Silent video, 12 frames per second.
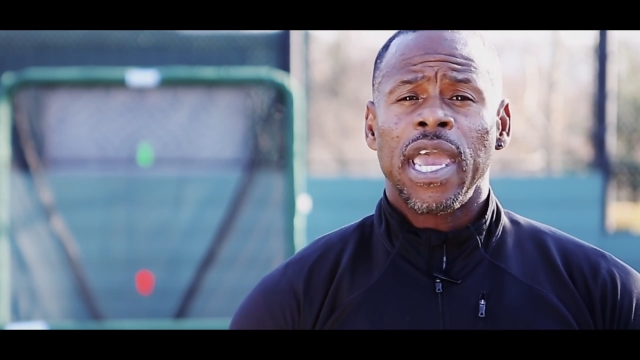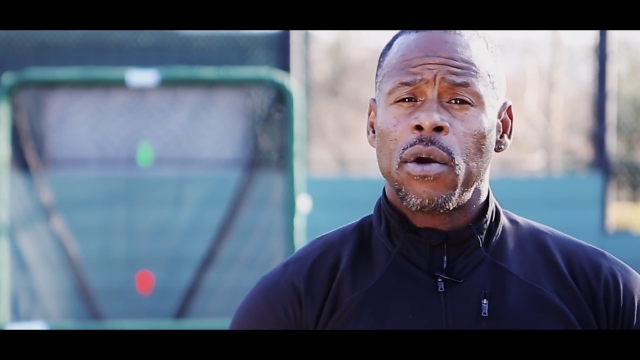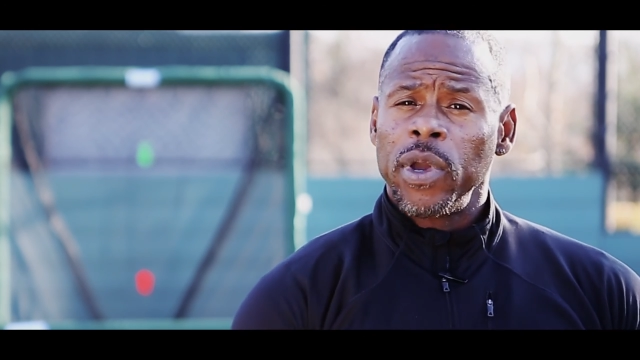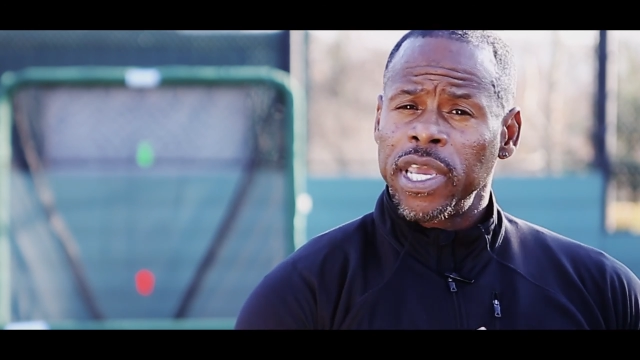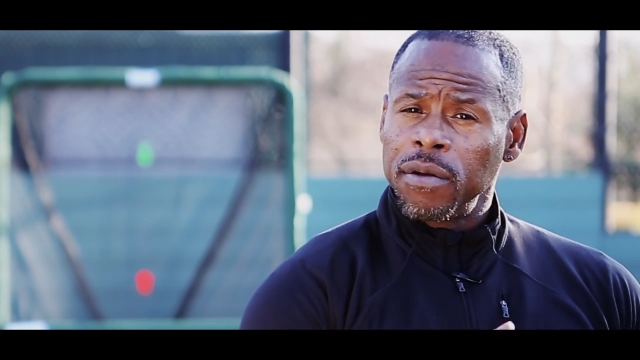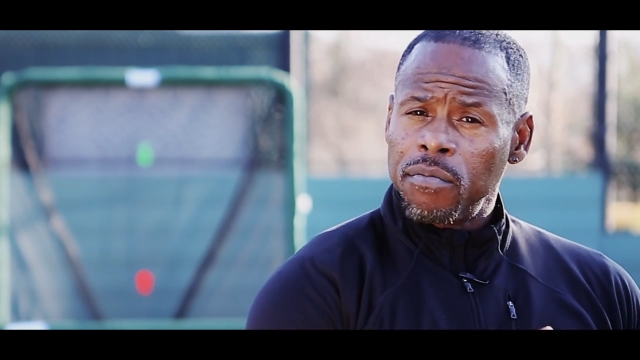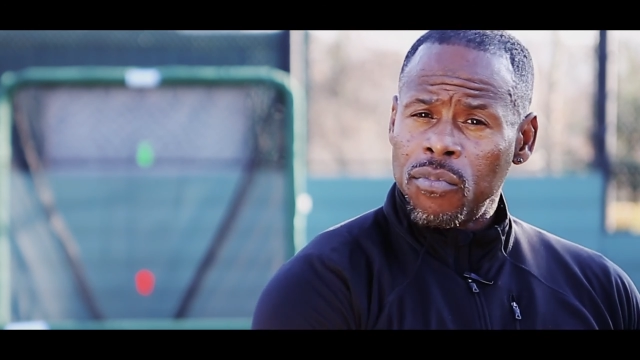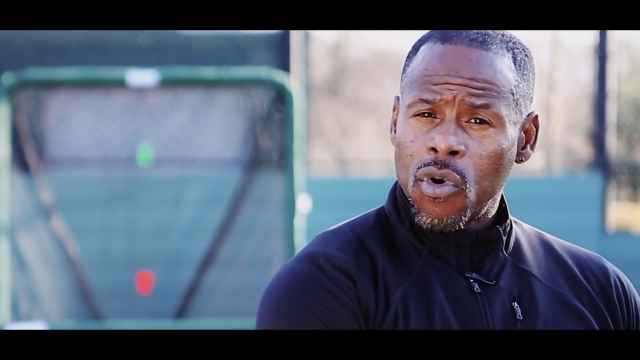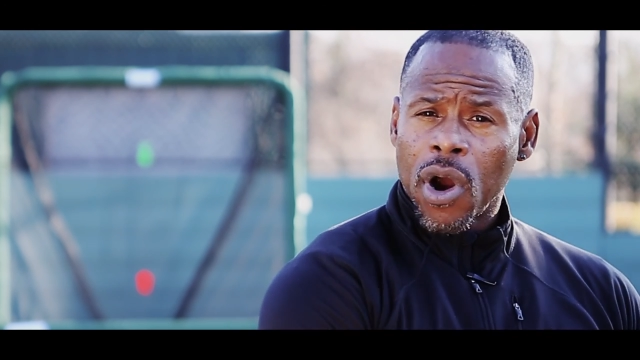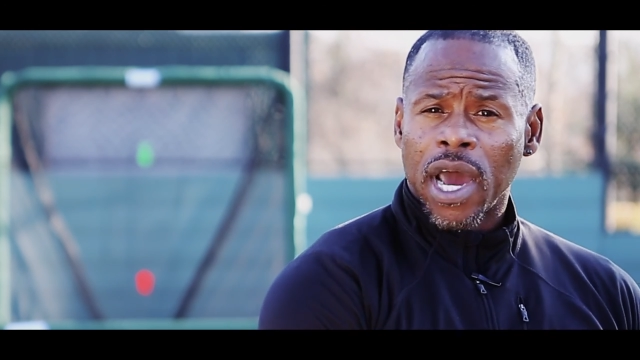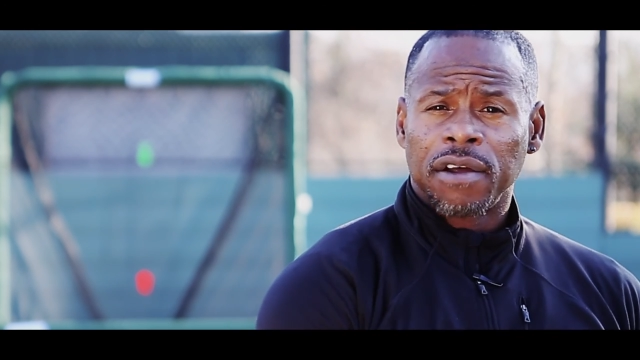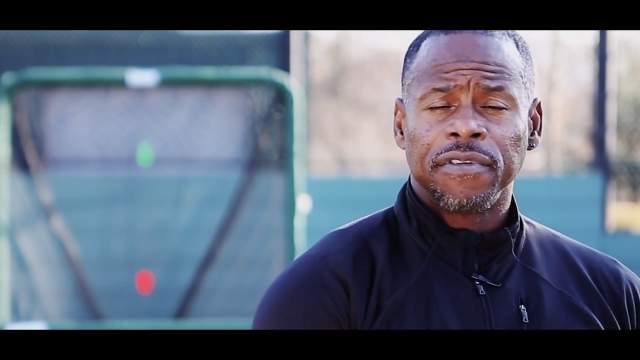and we get
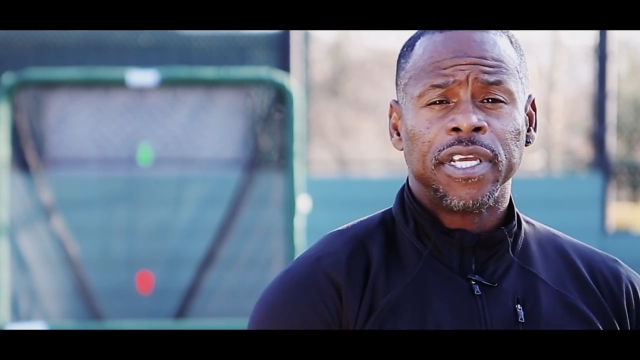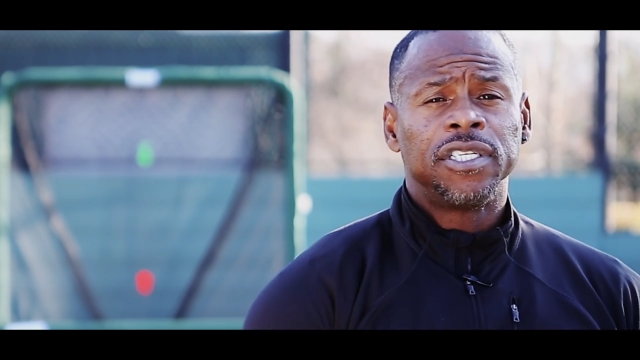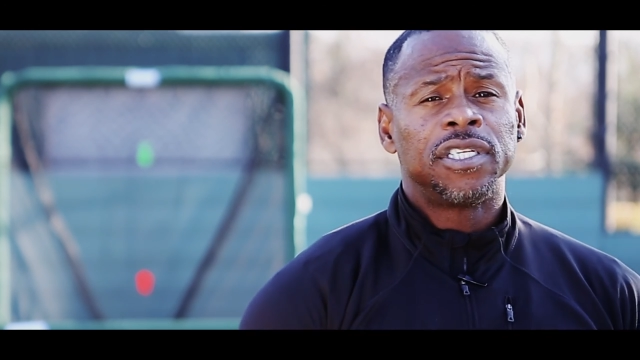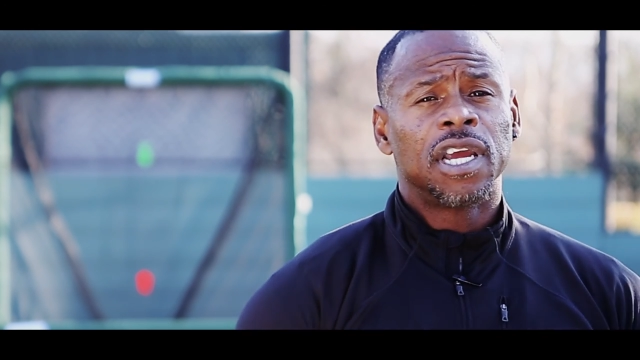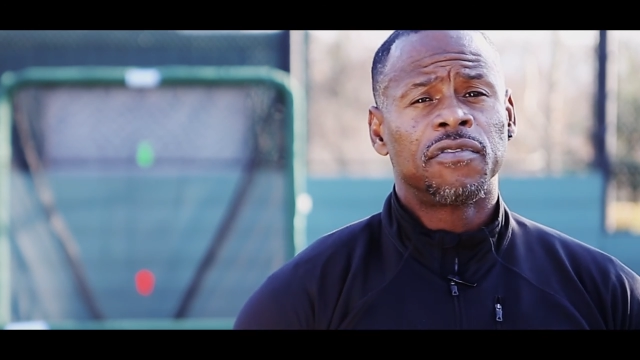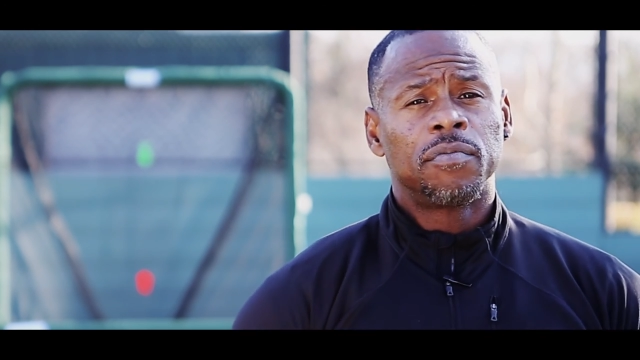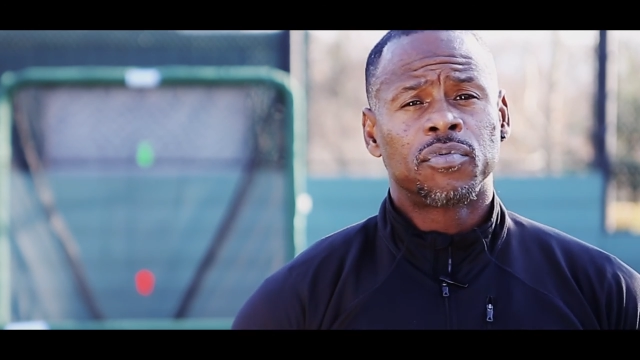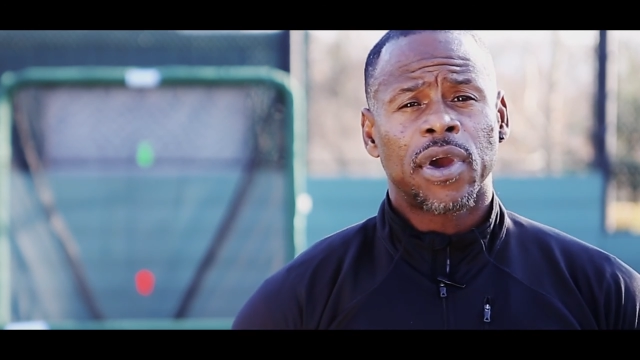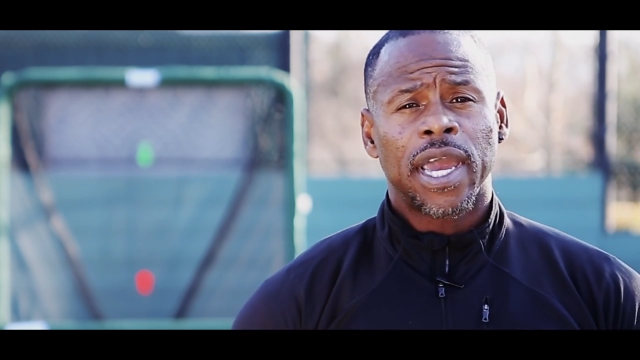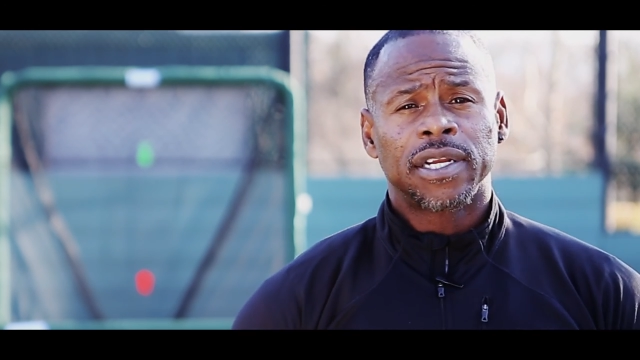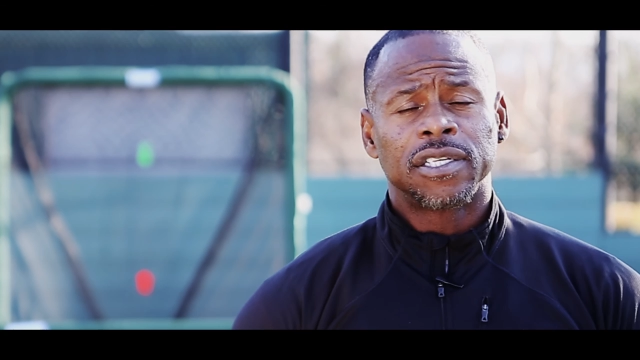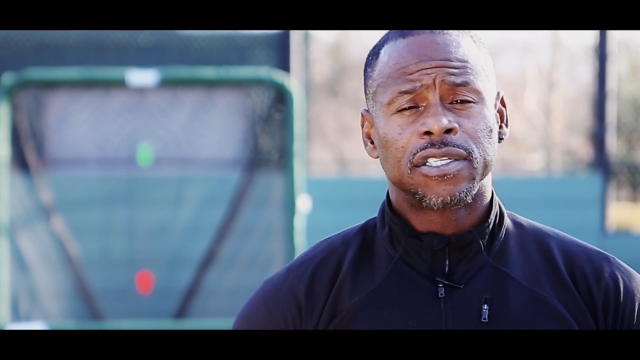more out of each and every
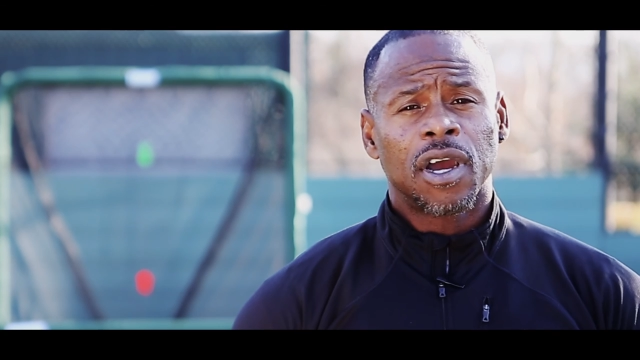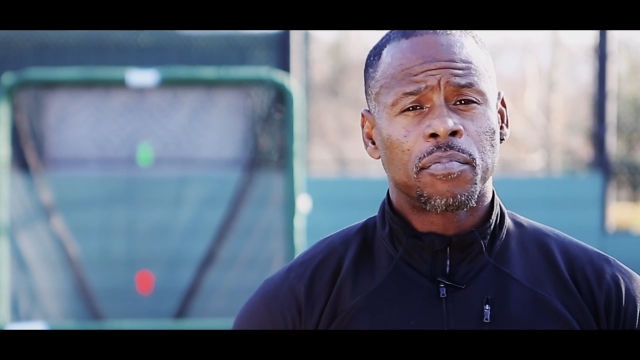practice.